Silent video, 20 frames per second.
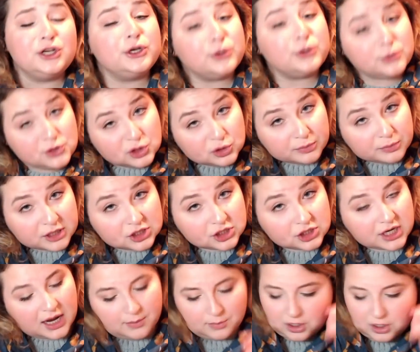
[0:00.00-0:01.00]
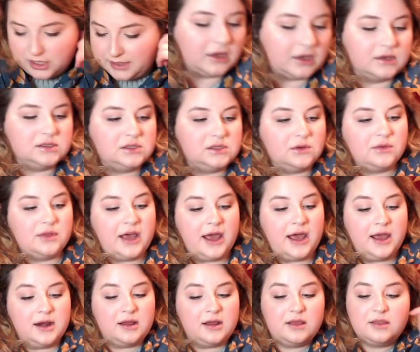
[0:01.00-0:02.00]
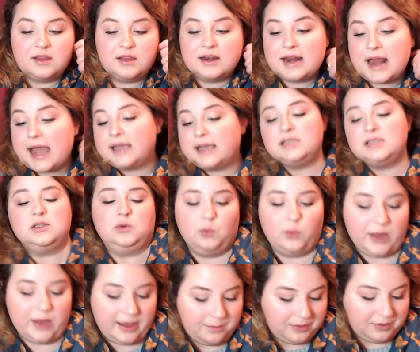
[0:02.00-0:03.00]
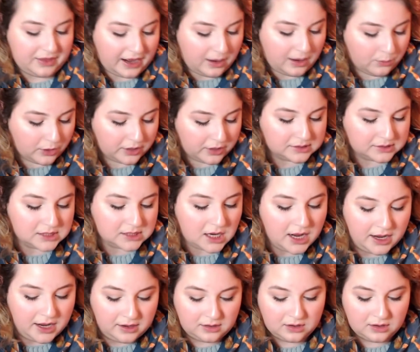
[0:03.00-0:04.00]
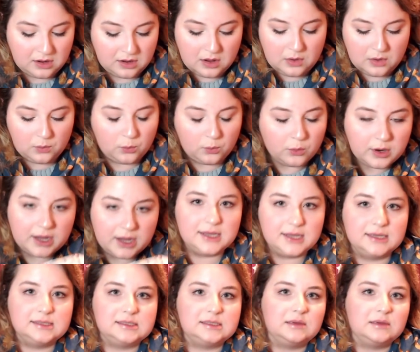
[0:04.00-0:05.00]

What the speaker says: too much time on it. So then the next whip that I worked on was